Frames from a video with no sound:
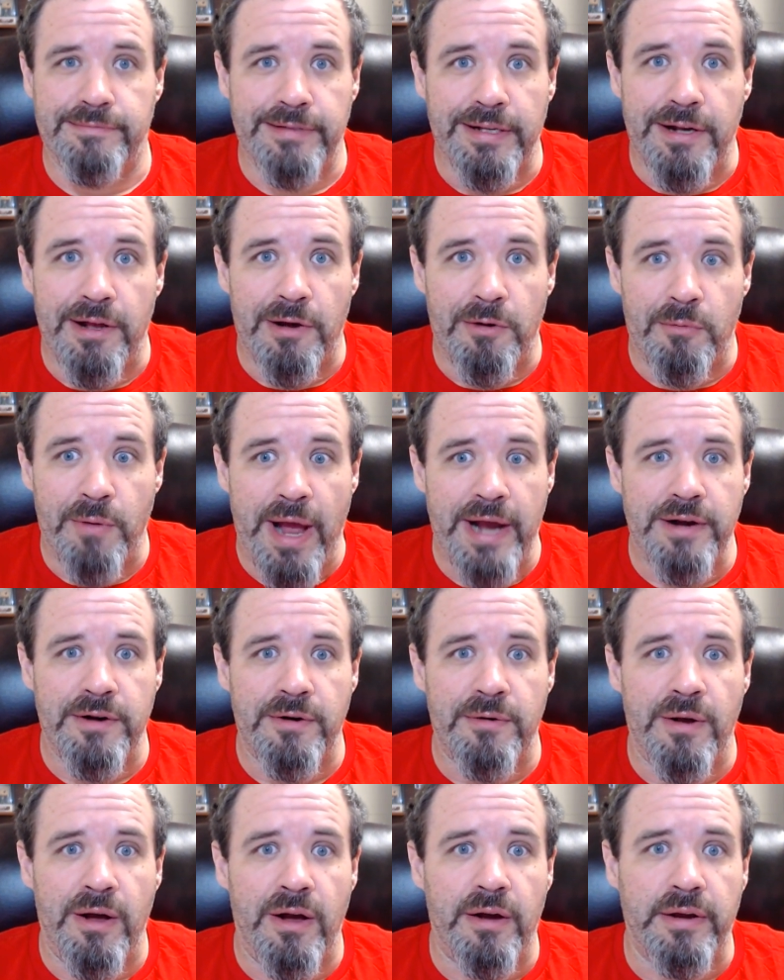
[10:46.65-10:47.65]

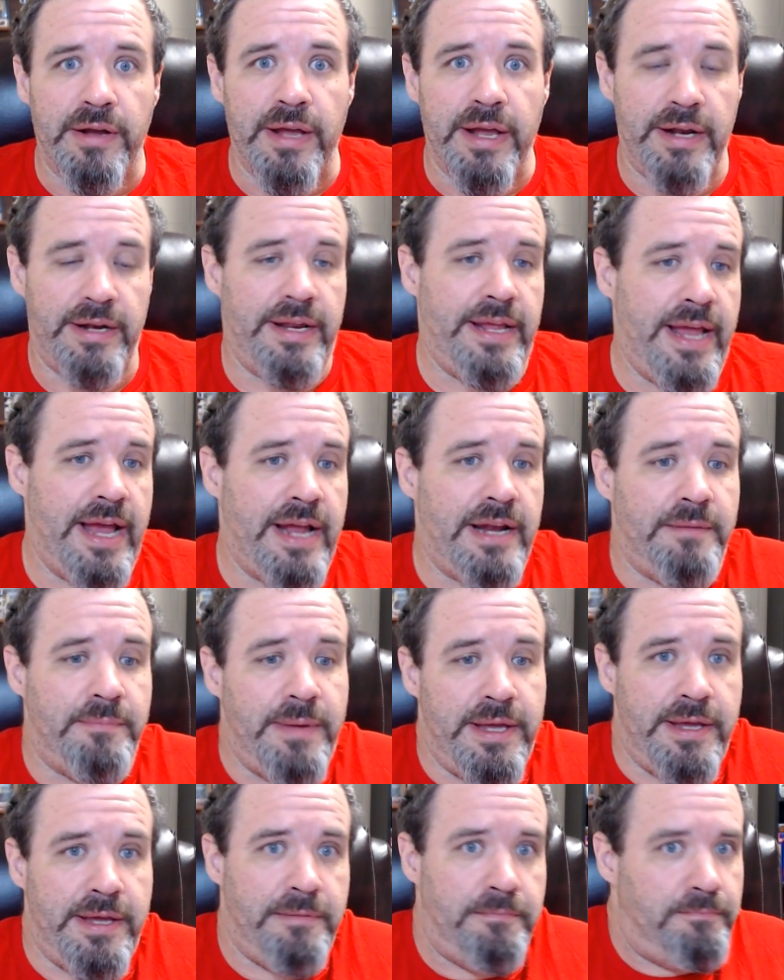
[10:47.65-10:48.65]
Ragnarok, and he had to
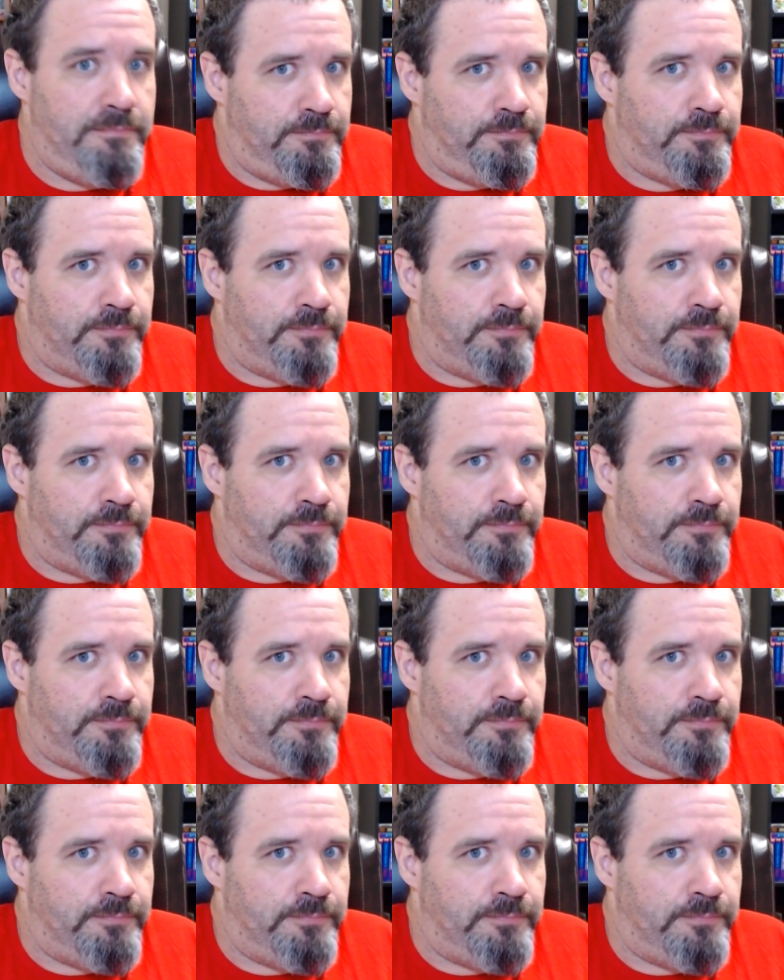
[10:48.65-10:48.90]
be,